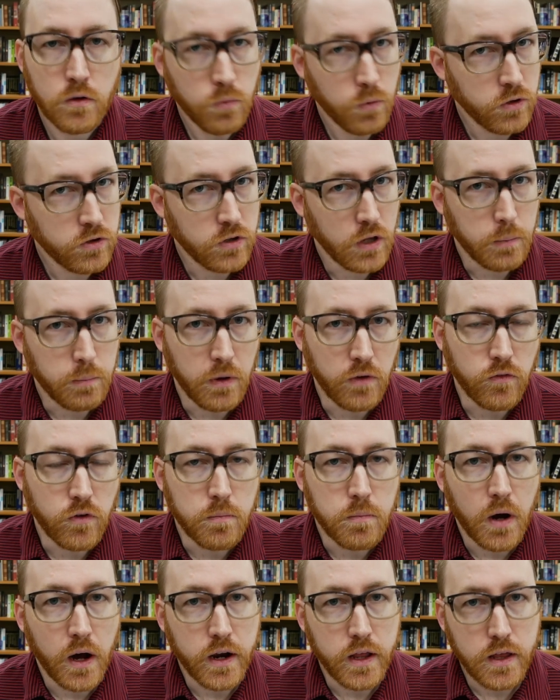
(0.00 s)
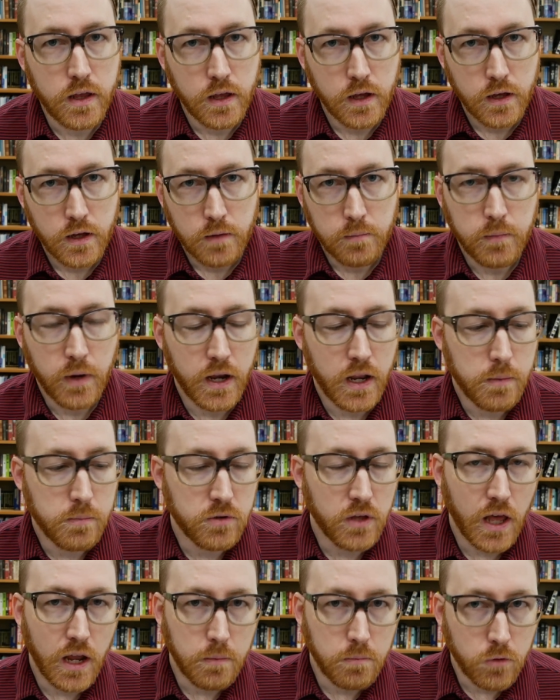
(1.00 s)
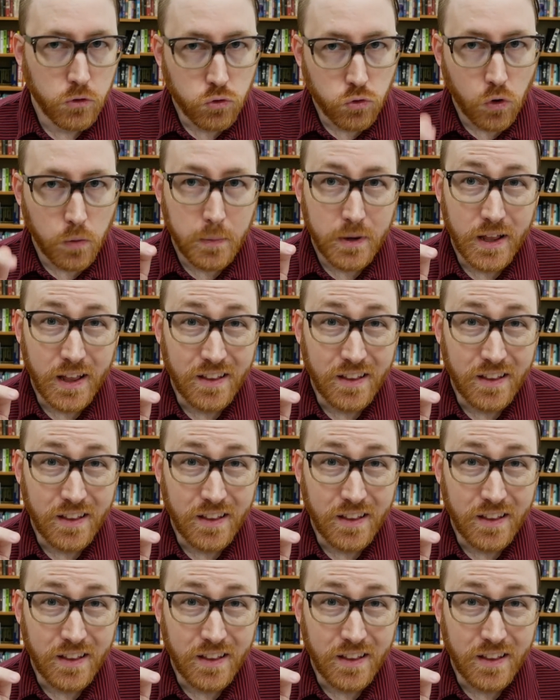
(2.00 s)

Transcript: What's up, everybody? My name's Adam McDormand,